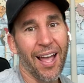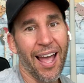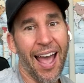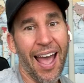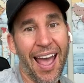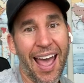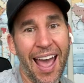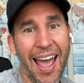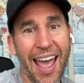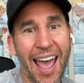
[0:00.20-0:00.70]

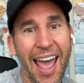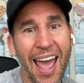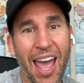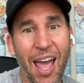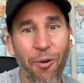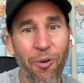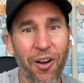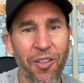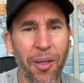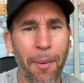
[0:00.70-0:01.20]
Hey, hey,
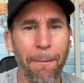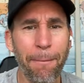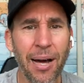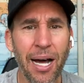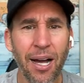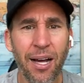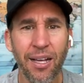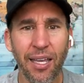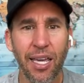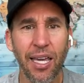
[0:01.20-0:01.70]
hey, we're the
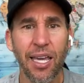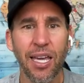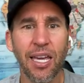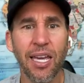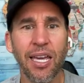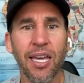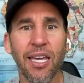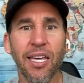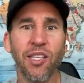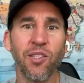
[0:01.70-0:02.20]

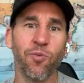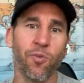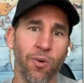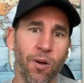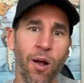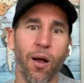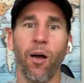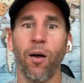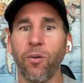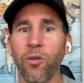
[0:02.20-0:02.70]
Monkees.
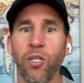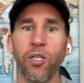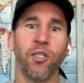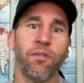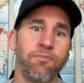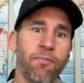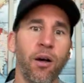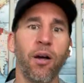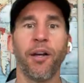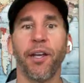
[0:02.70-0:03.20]
We're all
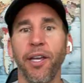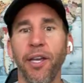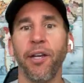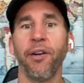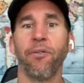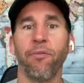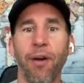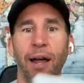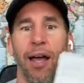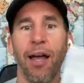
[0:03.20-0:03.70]
just
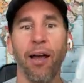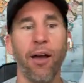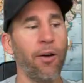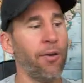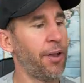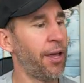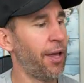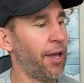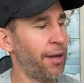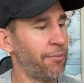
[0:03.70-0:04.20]
monkeying
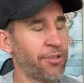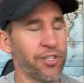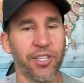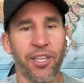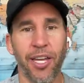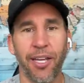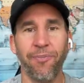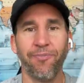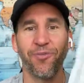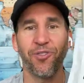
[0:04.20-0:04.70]
around. I'm
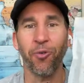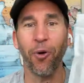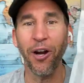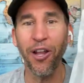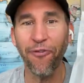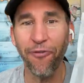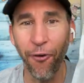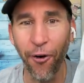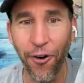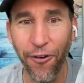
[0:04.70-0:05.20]
just kidding.
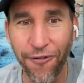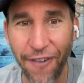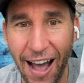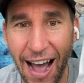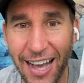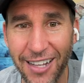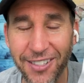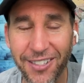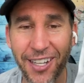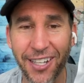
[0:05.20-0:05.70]
24
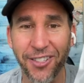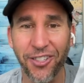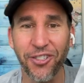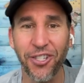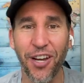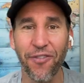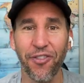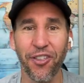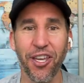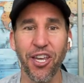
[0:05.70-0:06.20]
Fast. Dustin
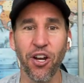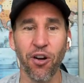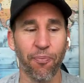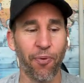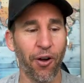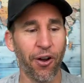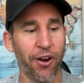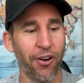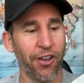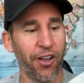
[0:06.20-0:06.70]
Schaffer, the Keto
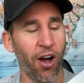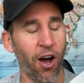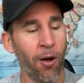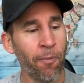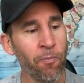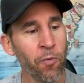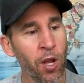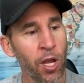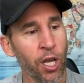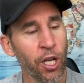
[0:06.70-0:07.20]
Pro here,
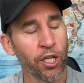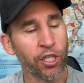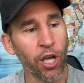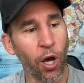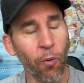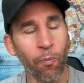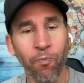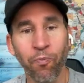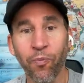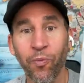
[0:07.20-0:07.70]
y'all.
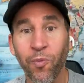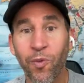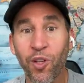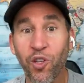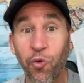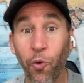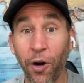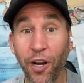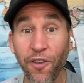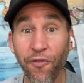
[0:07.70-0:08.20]
So,
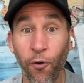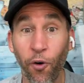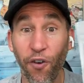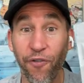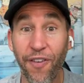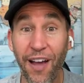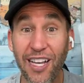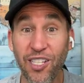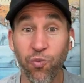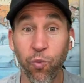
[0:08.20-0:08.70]

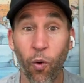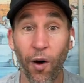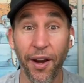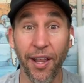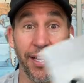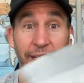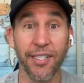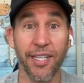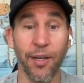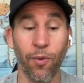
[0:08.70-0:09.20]
24 Fast,
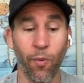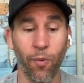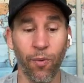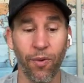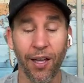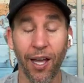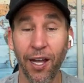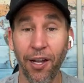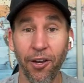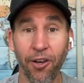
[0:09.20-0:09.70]
what is
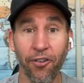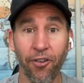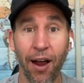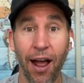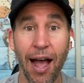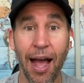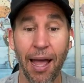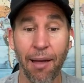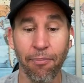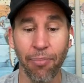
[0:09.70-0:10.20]
it? Cut and
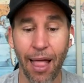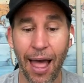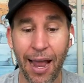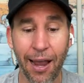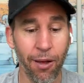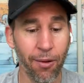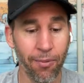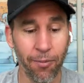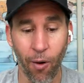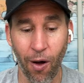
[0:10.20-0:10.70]
dry,
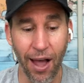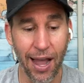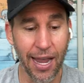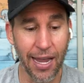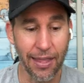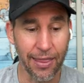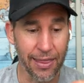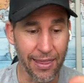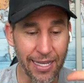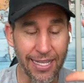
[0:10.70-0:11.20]
black and
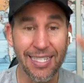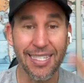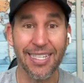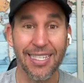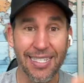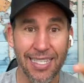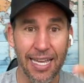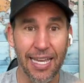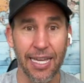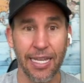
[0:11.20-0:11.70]
white. This
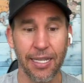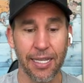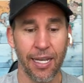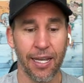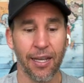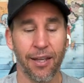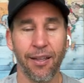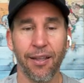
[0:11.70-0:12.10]
is it.